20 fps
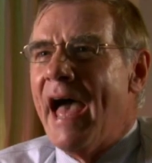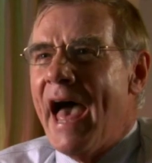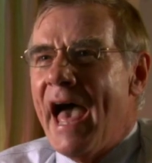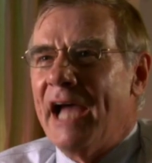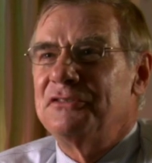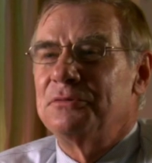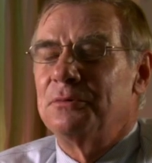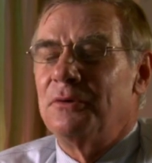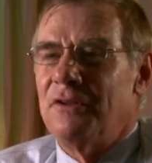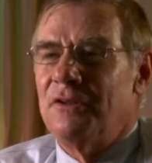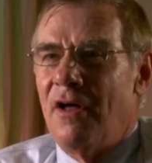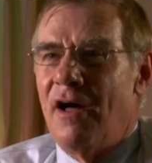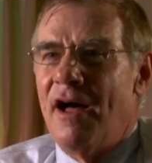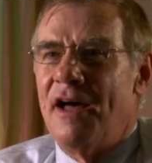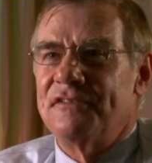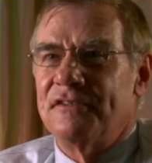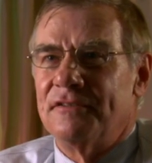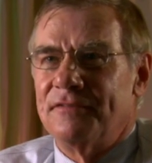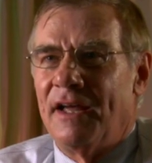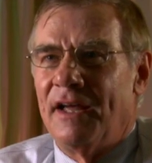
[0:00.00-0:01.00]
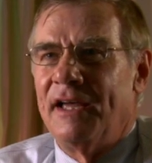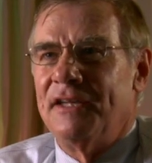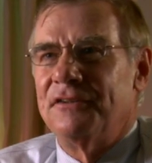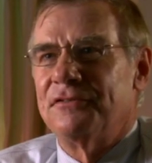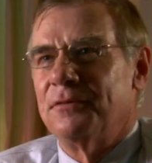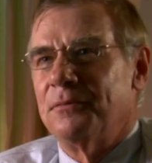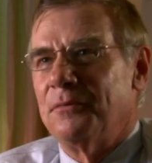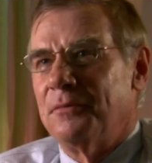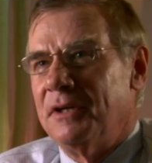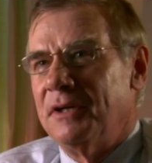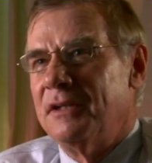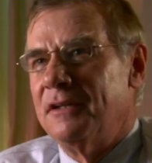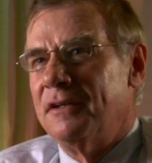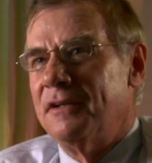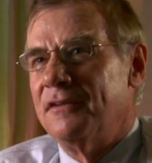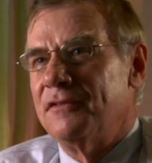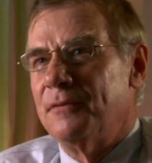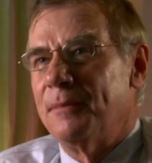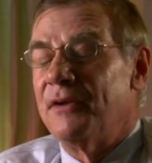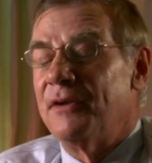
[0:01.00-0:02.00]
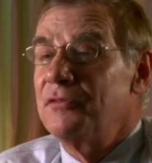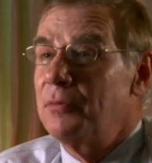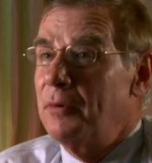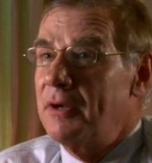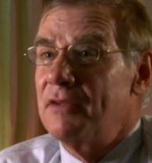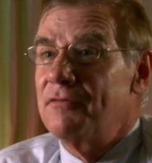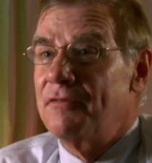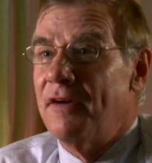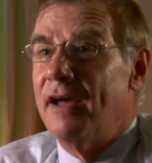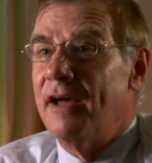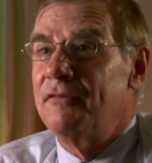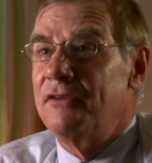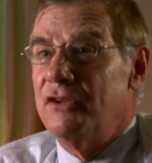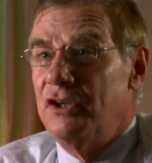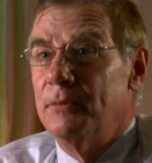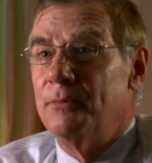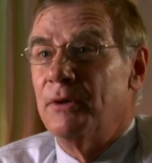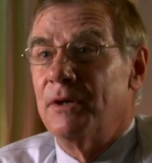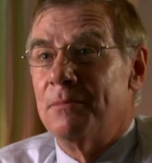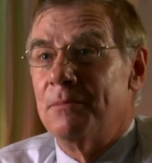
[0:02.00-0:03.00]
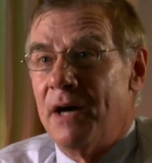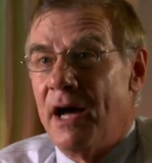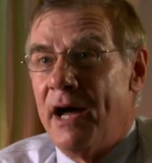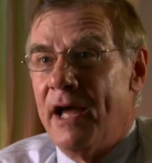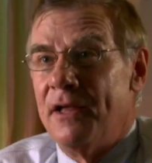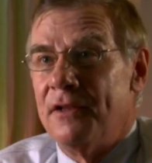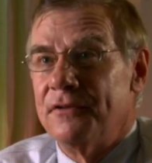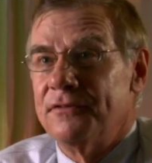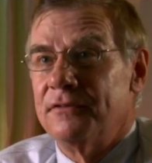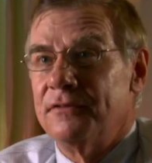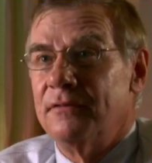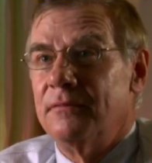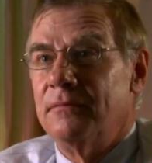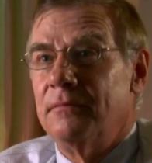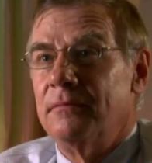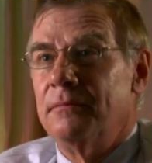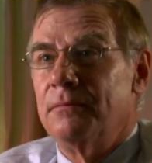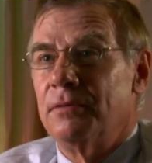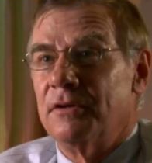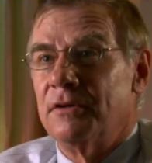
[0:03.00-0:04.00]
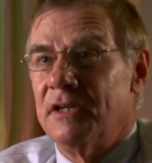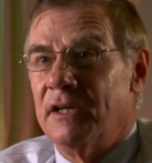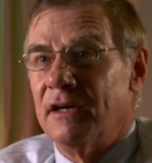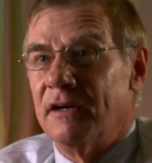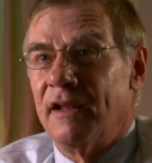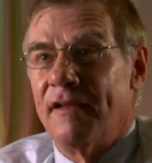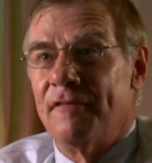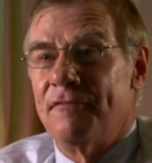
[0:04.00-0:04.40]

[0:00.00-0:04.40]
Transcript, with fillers: The actual loss of ice from Greenland is about 25 cubic miles per year.